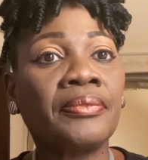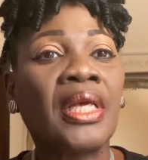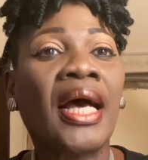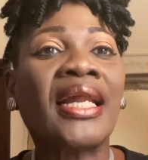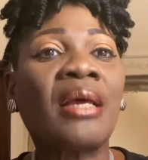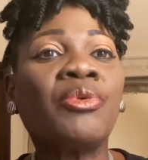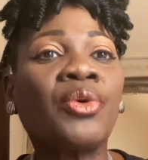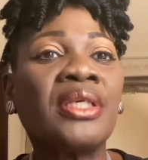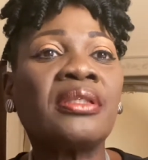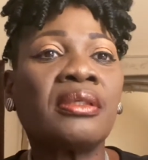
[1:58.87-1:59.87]
And I'm
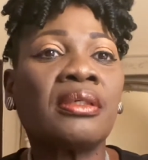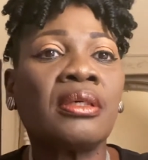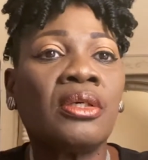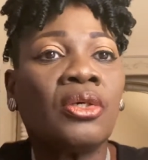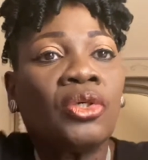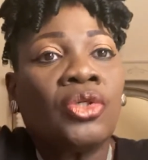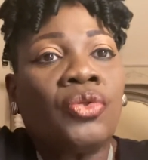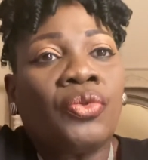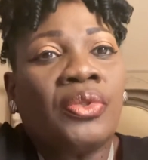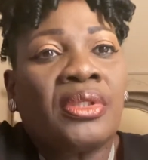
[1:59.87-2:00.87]
going to
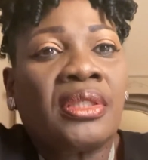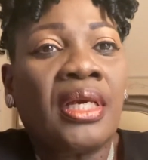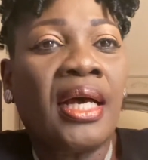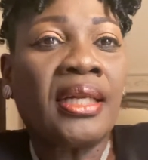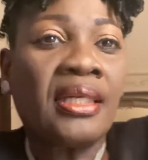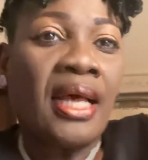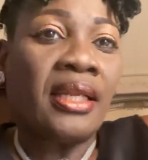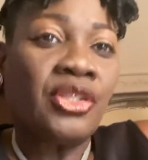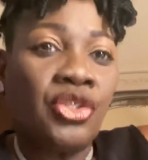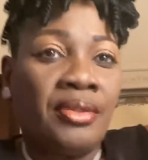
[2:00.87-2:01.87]
use an
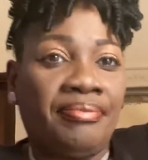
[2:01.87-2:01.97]
analogy.